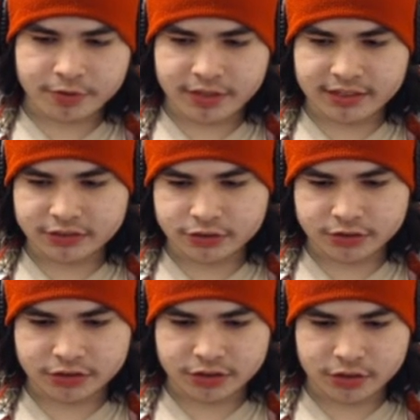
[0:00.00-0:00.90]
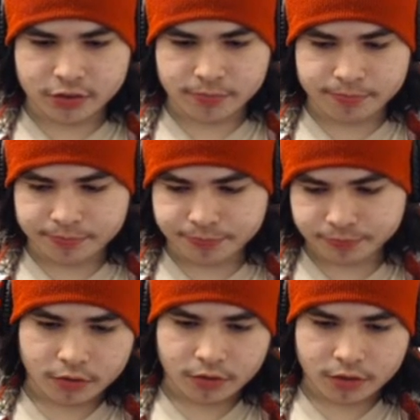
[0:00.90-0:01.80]
to answer some
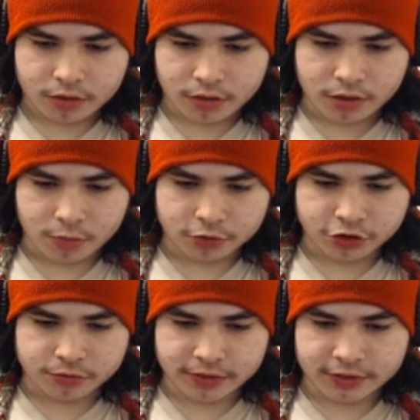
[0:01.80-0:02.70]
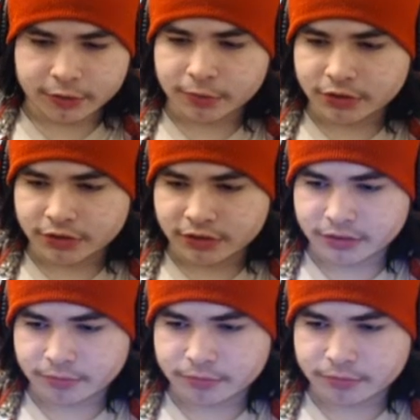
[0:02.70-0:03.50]
uh, would you rather questions.